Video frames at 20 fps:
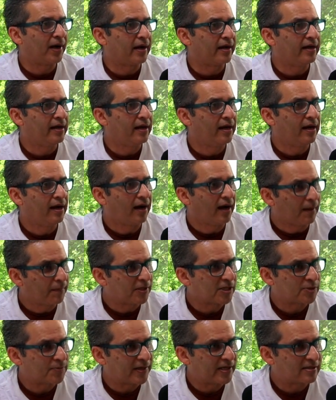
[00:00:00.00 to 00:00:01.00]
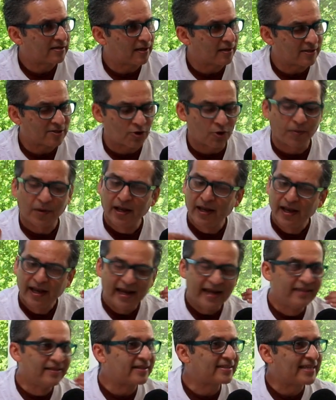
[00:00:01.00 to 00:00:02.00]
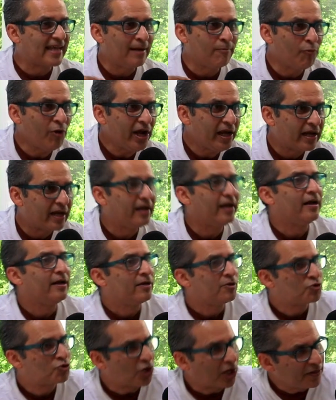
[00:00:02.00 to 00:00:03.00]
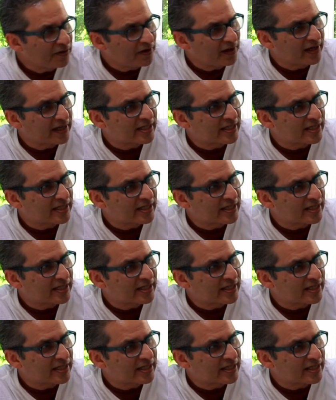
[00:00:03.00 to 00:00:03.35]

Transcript: by Hubble Space Telescope. In the same way, Chandra